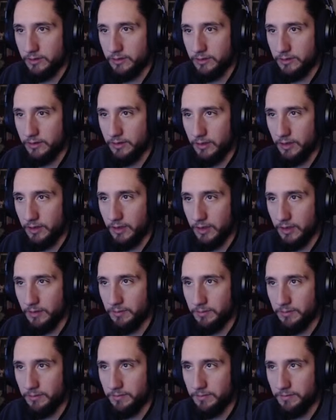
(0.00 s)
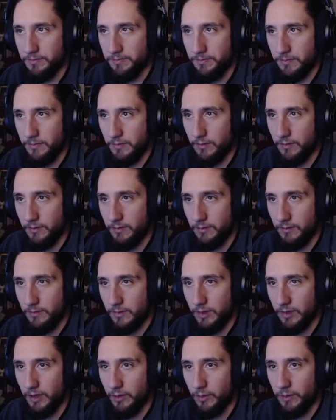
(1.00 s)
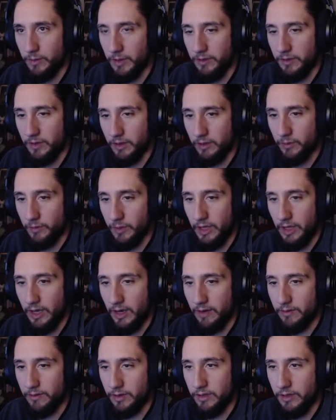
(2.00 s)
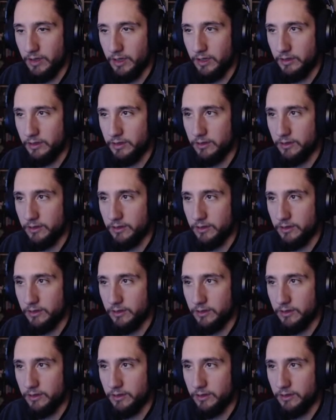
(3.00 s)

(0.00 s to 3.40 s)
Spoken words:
yeah, what am I thinking? We have a init